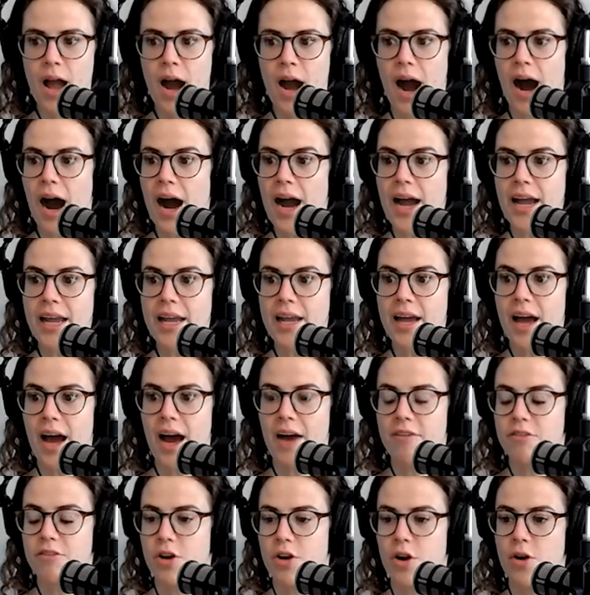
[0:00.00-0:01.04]
I
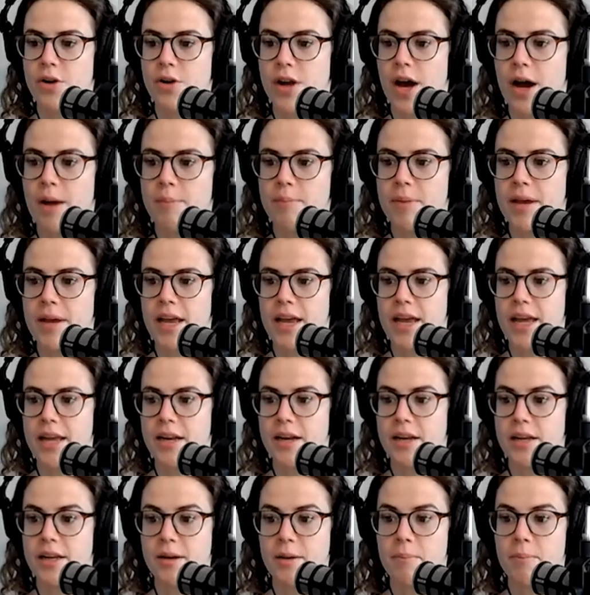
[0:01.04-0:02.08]
have grown up
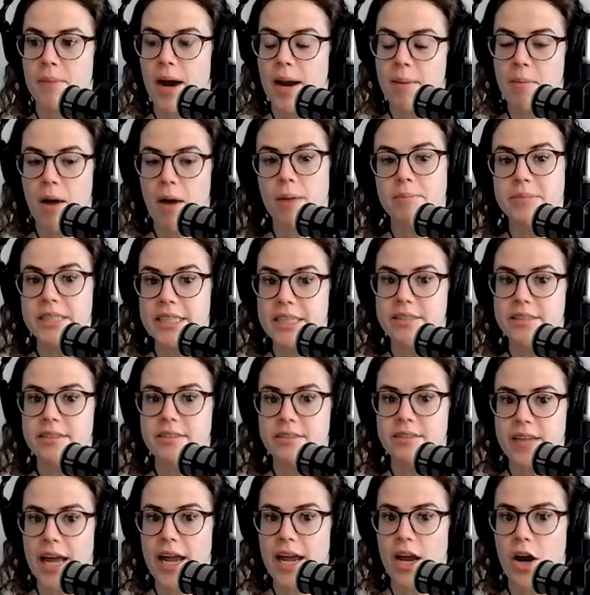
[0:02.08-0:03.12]
and my mom did
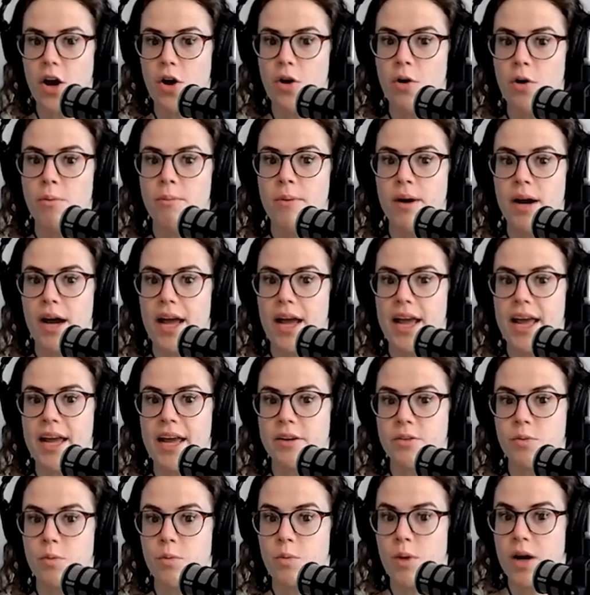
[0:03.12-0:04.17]
stay home
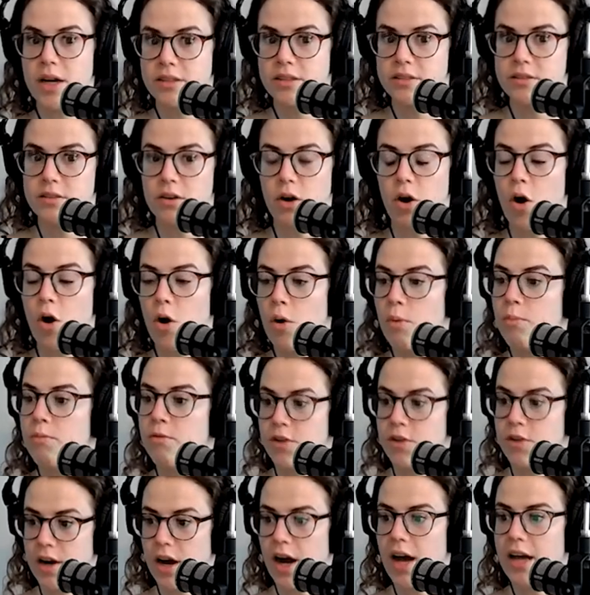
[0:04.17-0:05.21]
and was home
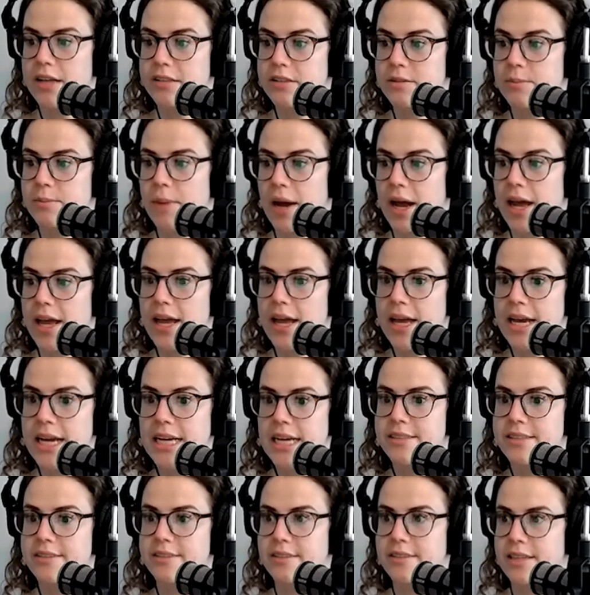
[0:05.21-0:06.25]
for us. But
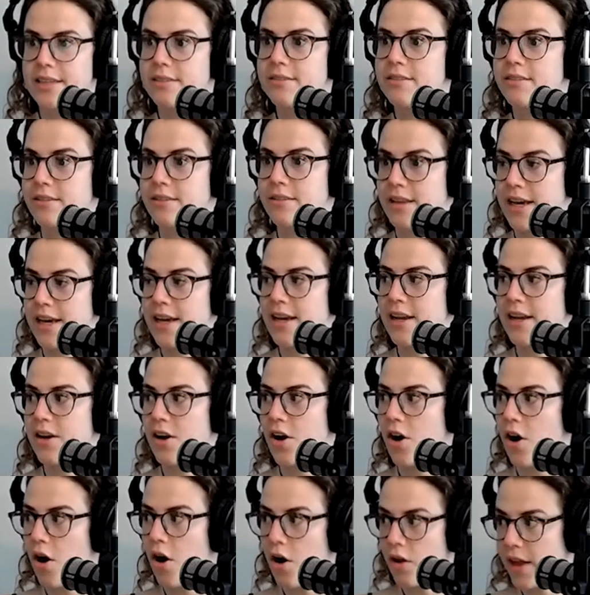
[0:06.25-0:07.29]
since then,
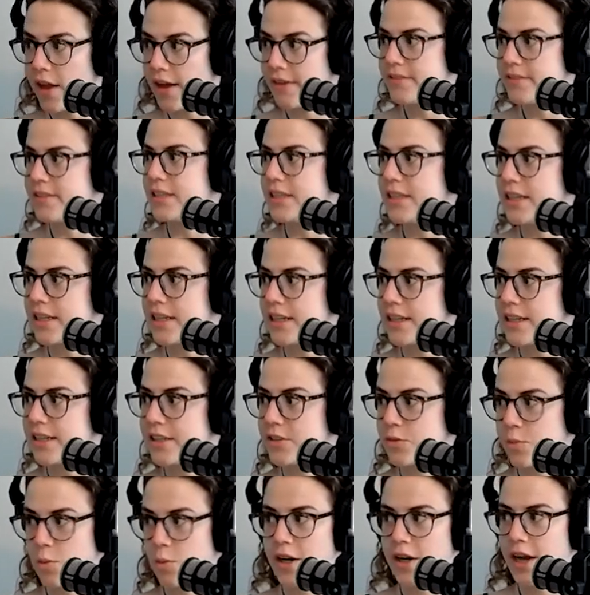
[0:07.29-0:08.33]
all I've seen
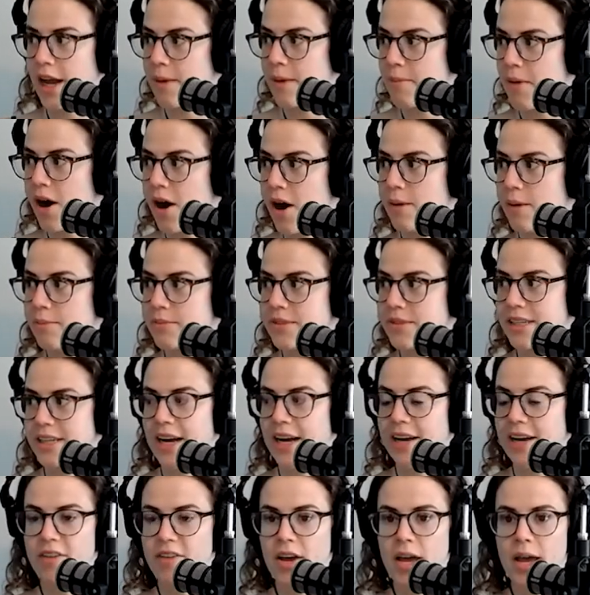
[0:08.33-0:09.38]
is working moms. And
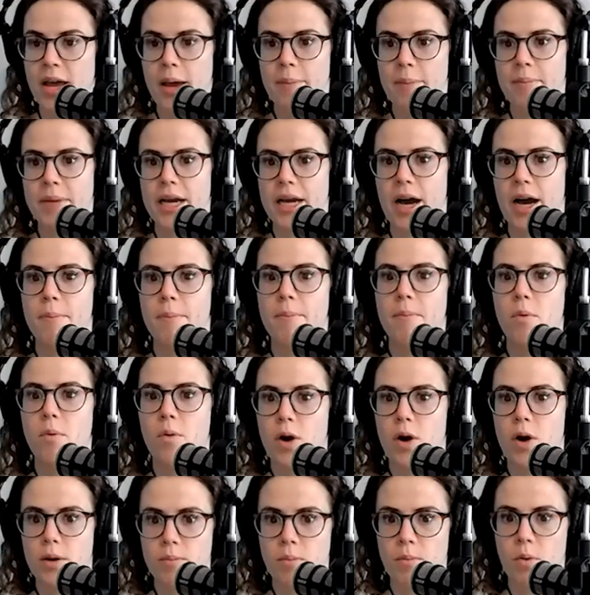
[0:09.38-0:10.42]
I've become
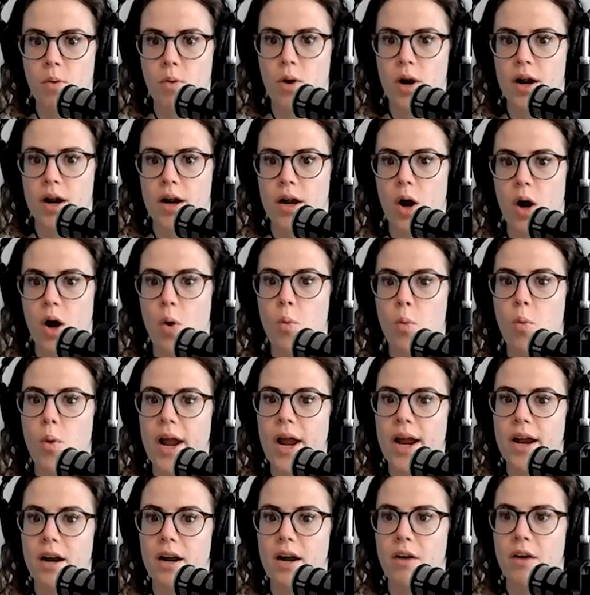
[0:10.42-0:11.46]
more and more
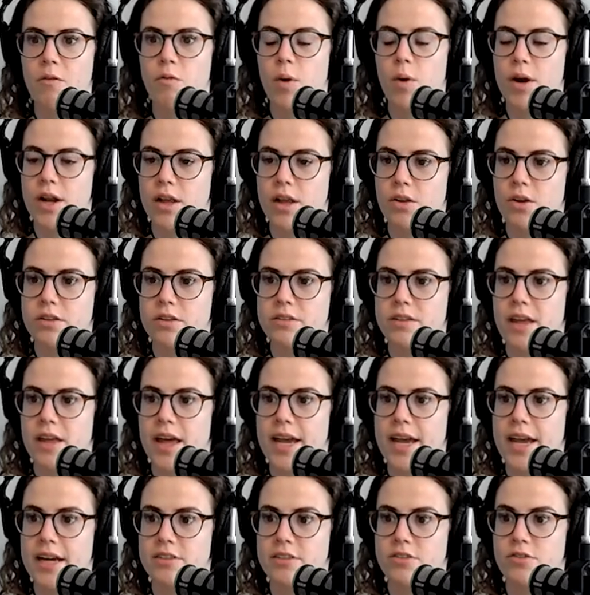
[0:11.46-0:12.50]
aware of what it looks
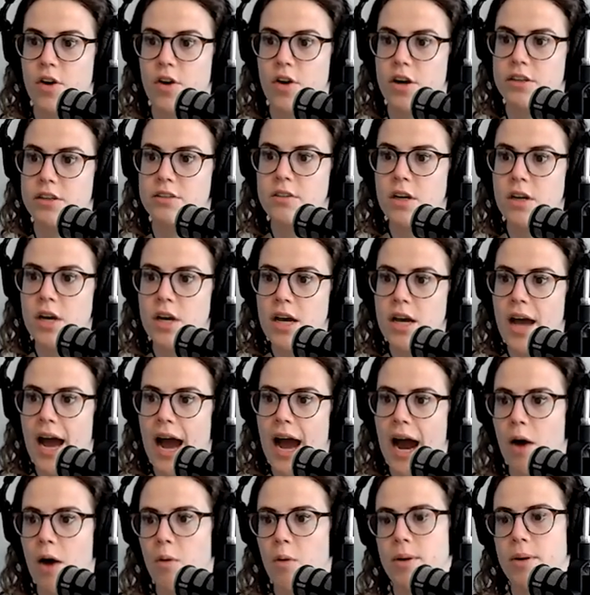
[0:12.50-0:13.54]
like as far as
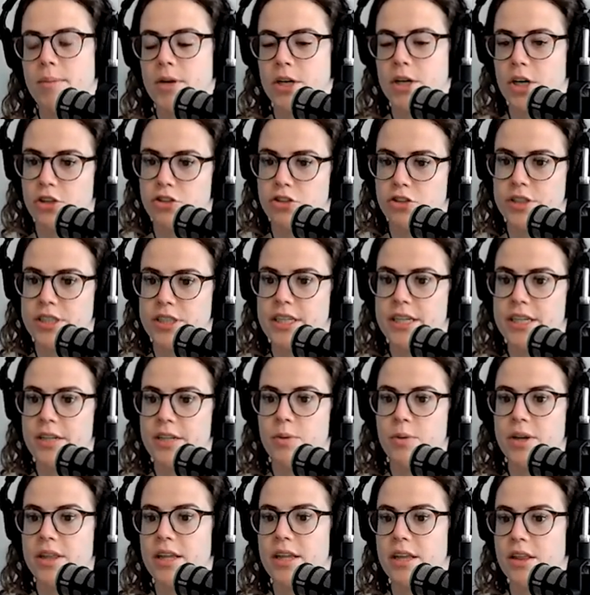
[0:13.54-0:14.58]
how women are treated
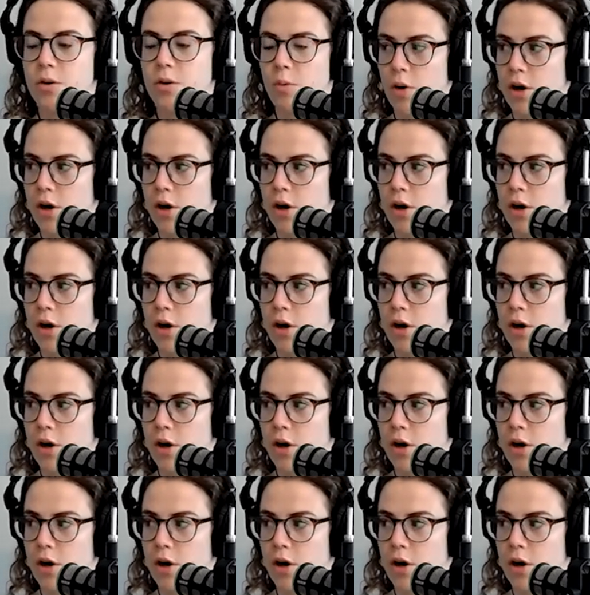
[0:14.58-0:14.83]
within the